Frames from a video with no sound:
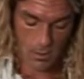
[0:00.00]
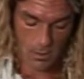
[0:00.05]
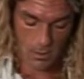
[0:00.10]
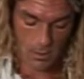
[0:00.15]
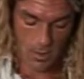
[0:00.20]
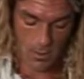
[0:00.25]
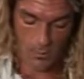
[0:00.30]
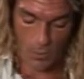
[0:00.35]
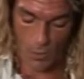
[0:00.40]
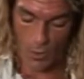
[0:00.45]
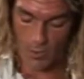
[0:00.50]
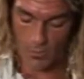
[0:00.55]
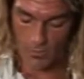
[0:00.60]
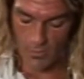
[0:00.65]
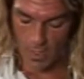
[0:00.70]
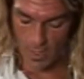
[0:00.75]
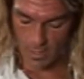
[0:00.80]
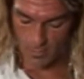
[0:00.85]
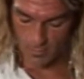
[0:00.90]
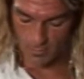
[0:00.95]
The important
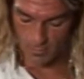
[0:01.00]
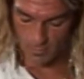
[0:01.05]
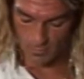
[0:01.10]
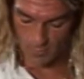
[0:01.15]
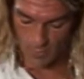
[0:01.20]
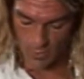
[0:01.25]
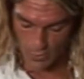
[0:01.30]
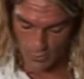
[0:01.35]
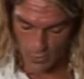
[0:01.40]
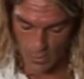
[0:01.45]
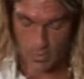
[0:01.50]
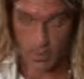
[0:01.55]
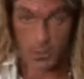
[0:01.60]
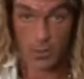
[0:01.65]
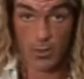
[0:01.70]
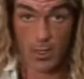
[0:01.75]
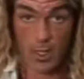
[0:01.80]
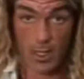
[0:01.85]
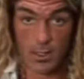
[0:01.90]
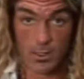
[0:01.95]
thing, muting the
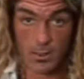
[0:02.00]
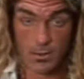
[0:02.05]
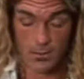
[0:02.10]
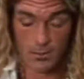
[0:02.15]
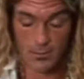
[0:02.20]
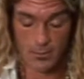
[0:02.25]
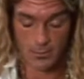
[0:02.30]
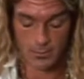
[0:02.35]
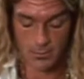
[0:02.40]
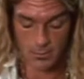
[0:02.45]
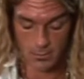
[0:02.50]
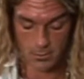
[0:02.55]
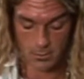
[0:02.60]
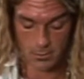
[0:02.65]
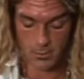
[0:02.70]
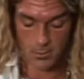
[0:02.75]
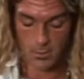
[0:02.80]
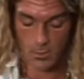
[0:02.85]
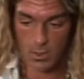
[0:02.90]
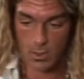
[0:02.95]
strings,
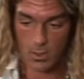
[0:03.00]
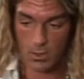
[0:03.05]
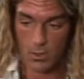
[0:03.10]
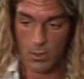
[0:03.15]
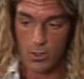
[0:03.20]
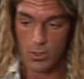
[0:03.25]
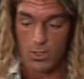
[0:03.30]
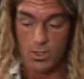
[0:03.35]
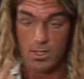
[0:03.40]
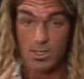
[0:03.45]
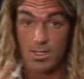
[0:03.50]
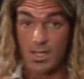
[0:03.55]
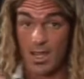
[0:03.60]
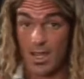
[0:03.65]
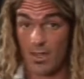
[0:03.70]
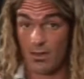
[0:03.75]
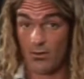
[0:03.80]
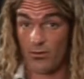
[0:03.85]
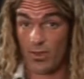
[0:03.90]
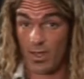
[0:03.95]
use your
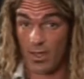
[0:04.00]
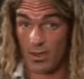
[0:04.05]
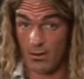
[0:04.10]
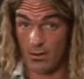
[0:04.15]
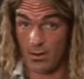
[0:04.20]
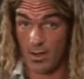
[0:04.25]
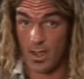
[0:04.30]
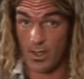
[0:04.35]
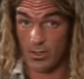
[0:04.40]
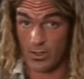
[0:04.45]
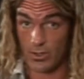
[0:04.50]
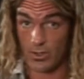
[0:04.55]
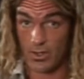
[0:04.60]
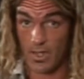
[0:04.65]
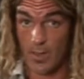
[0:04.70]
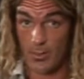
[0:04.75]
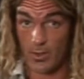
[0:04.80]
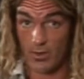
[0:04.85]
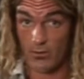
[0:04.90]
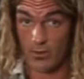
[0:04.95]
second finger as your
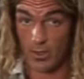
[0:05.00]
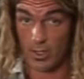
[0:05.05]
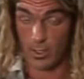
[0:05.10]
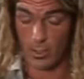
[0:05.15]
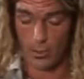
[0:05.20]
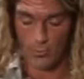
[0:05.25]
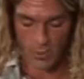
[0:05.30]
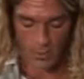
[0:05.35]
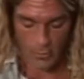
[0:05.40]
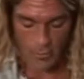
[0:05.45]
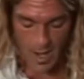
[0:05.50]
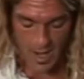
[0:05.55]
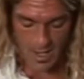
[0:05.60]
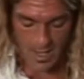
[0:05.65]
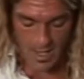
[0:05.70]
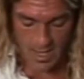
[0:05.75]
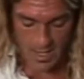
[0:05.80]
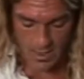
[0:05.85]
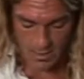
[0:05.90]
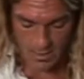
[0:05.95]
tapping finger of your right
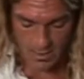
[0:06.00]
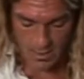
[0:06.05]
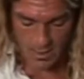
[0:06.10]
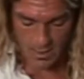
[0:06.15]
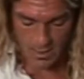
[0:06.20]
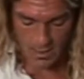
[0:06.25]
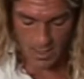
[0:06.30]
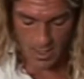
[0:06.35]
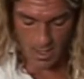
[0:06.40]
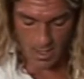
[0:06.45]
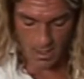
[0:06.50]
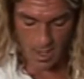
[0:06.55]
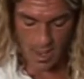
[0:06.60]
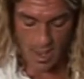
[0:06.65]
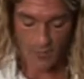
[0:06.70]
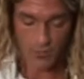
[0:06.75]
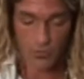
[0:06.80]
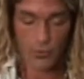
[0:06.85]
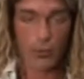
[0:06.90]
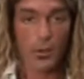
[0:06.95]
hand, and
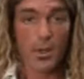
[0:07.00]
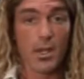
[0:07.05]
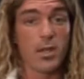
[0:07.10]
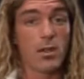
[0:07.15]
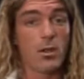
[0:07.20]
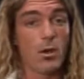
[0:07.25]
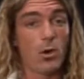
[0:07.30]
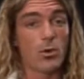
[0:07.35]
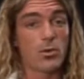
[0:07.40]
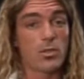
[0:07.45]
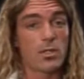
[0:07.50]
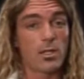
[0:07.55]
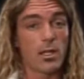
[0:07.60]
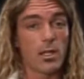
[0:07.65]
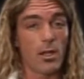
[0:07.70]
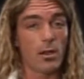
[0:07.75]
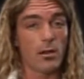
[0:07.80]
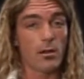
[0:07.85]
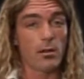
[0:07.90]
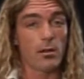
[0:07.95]
have 3 notes that
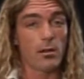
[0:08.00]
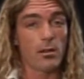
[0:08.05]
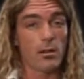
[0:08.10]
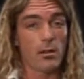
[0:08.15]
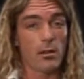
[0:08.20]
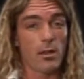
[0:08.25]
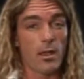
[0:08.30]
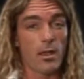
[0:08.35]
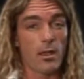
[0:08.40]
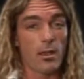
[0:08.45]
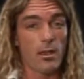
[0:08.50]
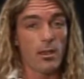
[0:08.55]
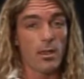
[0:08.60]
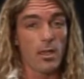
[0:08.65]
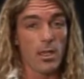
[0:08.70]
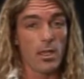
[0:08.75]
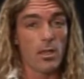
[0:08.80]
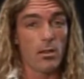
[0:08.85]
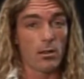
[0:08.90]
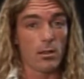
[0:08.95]
are
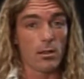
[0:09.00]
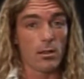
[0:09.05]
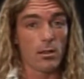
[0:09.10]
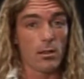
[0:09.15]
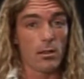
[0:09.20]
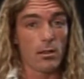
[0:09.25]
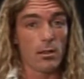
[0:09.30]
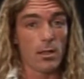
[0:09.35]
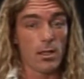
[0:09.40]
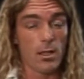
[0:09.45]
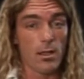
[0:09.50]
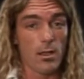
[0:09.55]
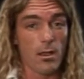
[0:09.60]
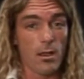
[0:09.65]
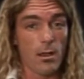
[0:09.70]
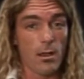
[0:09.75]
equal in